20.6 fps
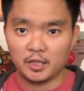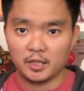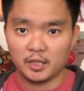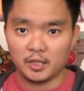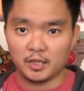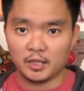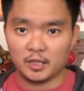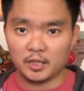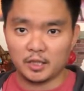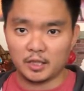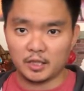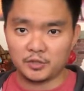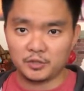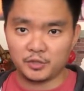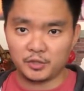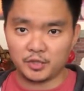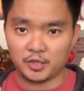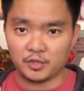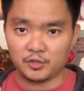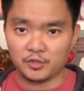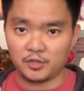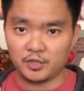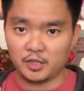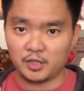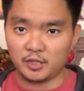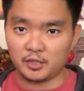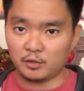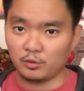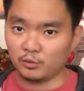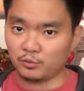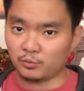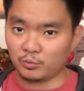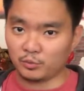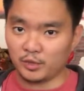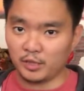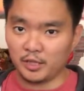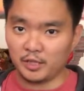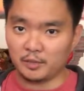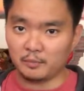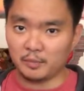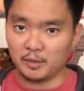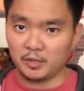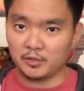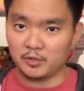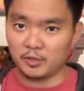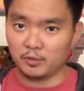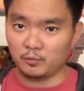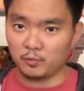As you can see, it looks really amazing.